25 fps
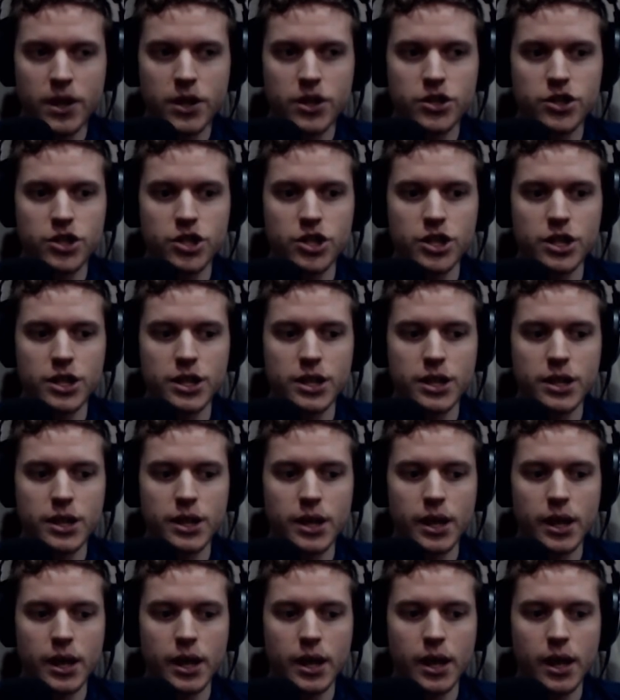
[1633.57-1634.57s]

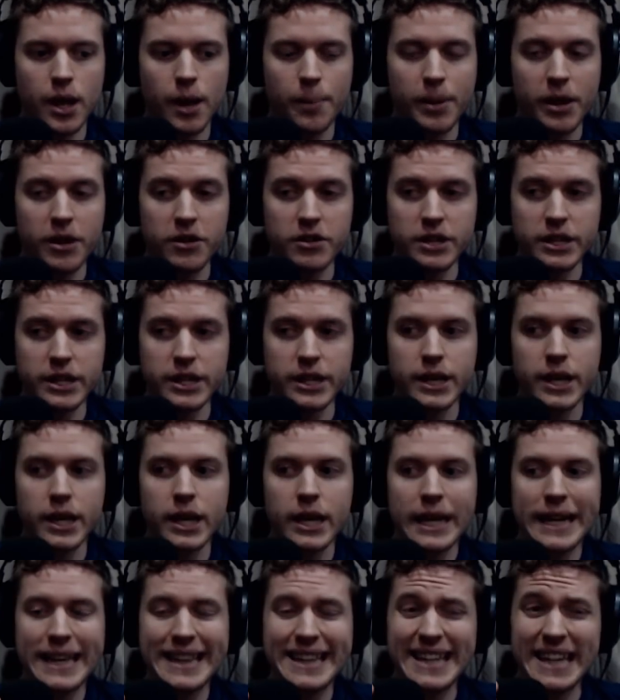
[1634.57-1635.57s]
She apparently,
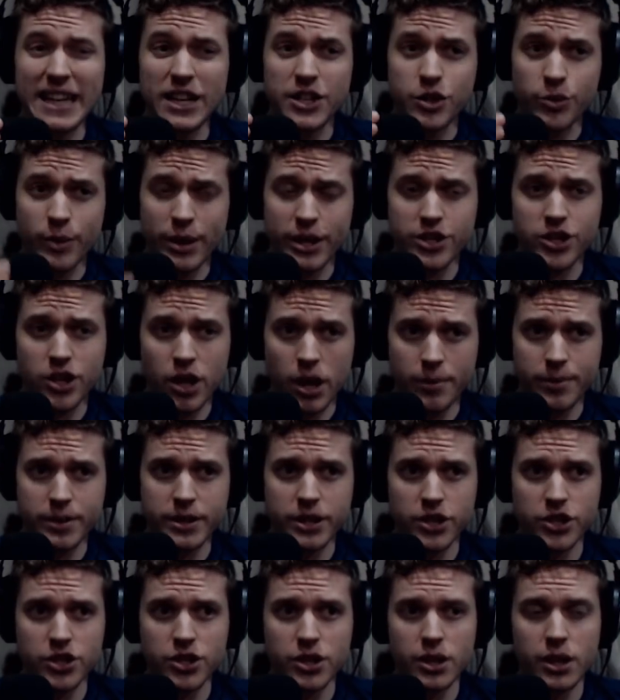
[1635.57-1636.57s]
in the HOH
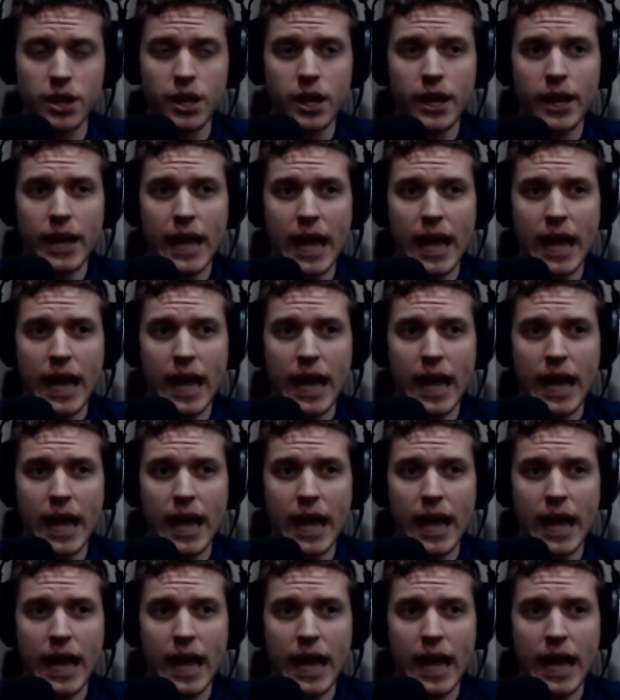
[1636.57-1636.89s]
competition,